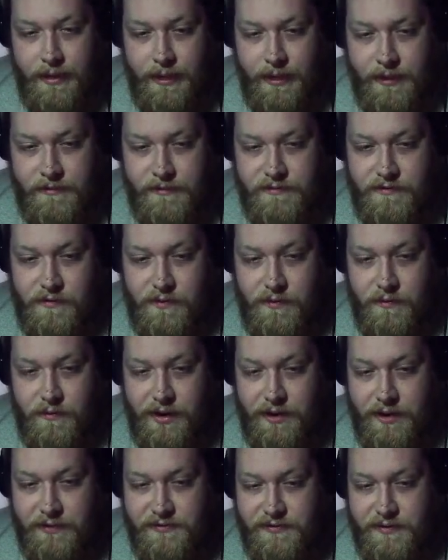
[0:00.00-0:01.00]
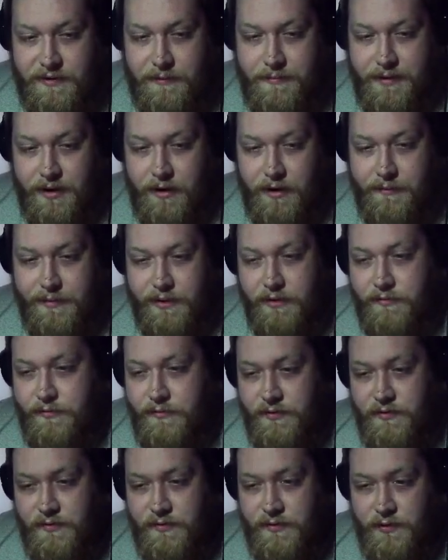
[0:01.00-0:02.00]
So I'll set a
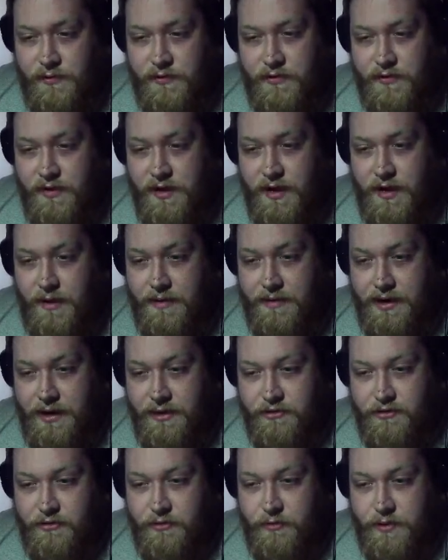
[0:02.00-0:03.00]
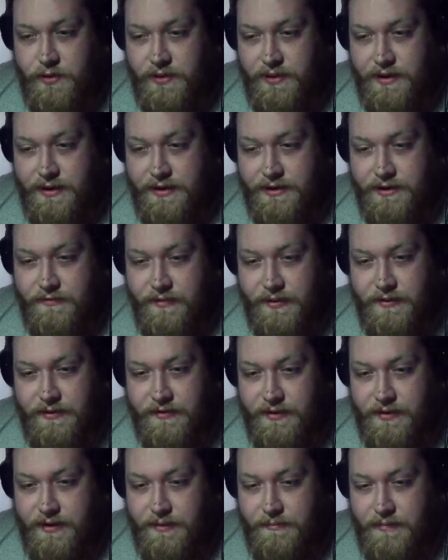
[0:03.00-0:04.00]
Parametalfoes Fusion. Combination will activate
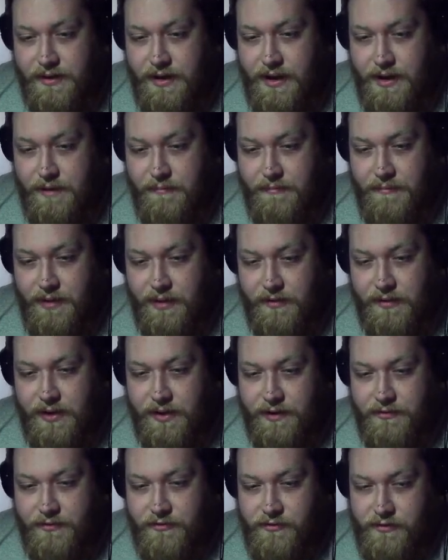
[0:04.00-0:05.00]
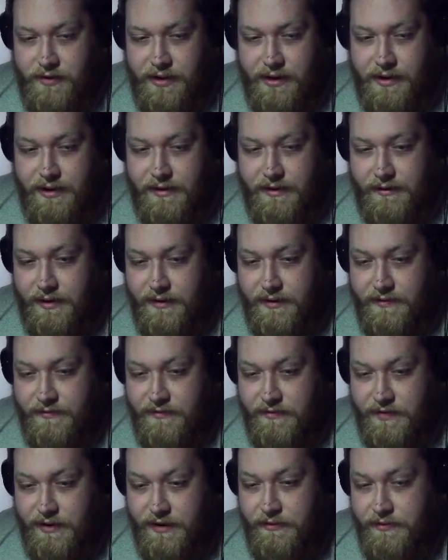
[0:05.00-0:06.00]
to get me a Melcaster to hand. I can
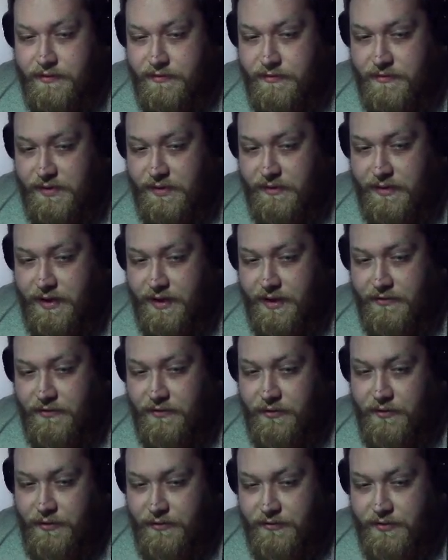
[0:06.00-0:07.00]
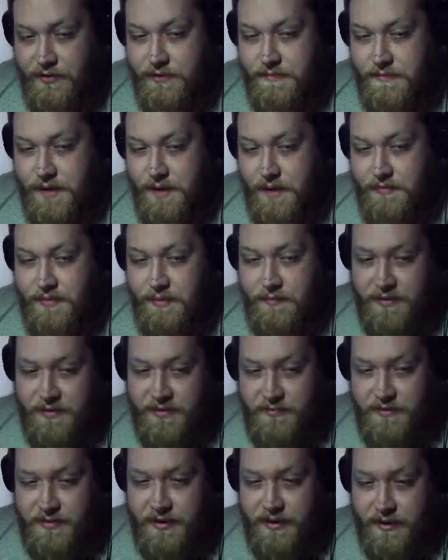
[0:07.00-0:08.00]
scale this Melcaster, use it to pop the
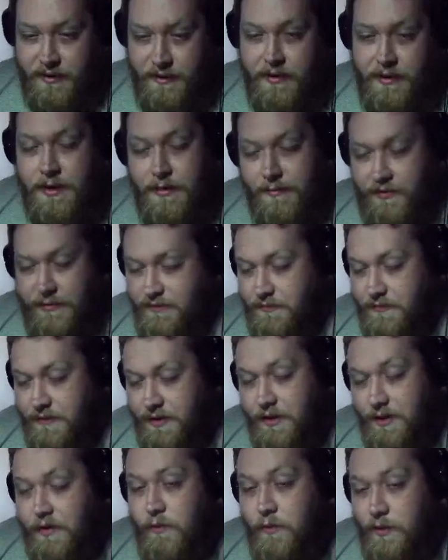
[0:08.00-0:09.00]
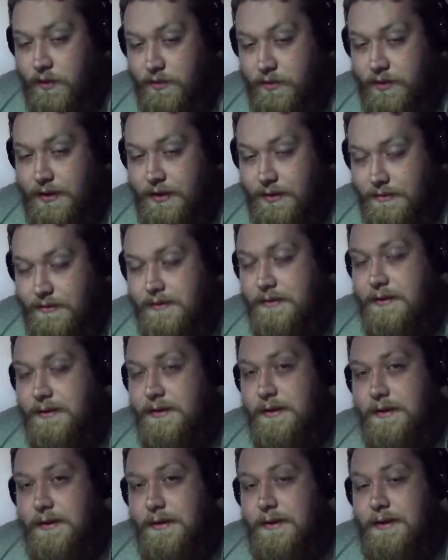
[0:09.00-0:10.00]
Bismugear. Bismugear will get
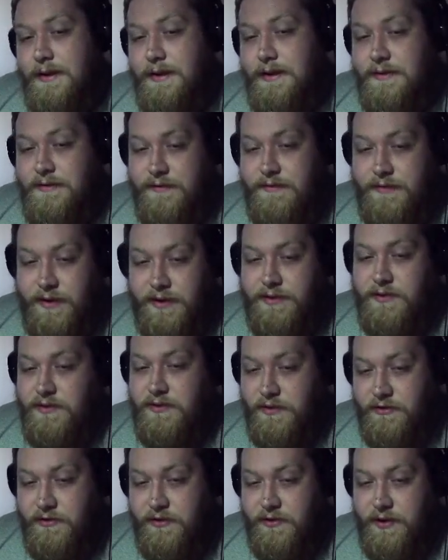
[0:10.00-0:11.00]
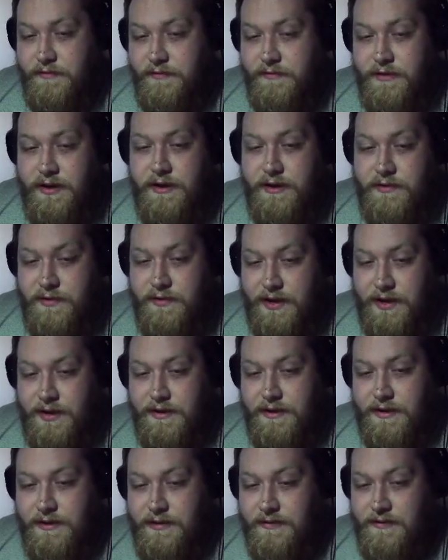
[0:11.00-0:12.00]
its effect to search at end phase,
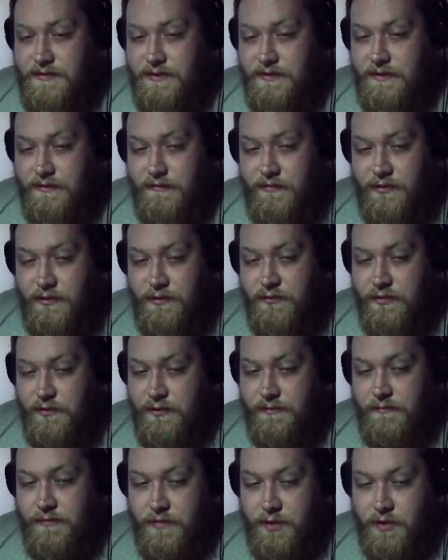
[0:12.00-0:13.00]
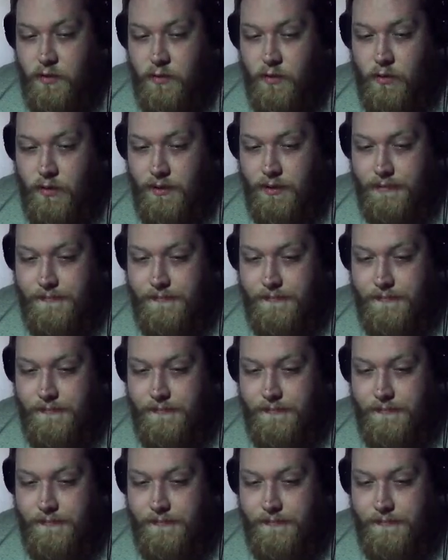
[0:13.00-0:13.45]
and I can set a Fusion. Cool.